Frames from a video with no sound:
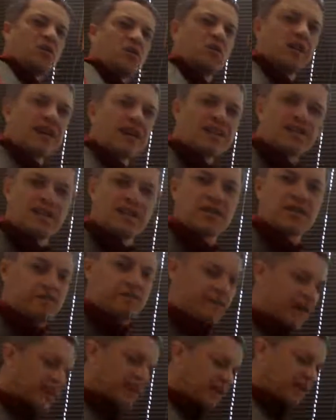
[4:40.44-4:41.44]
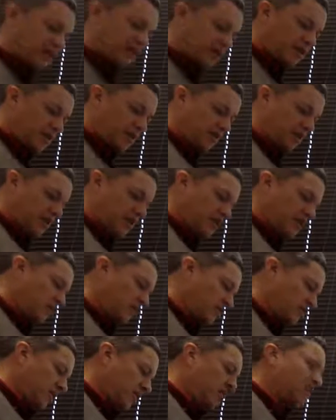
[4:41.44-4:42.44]
Well, that's all fine and good.
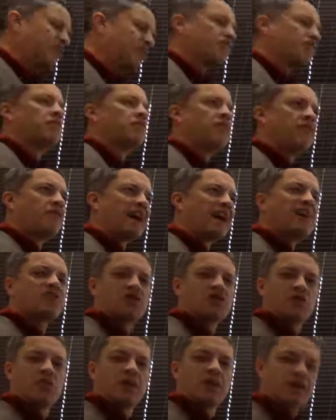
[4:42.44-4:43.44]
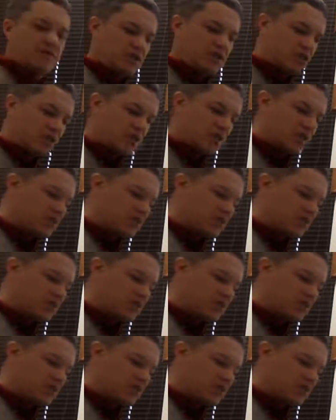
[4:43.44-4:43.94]
Is there an even faster way of doing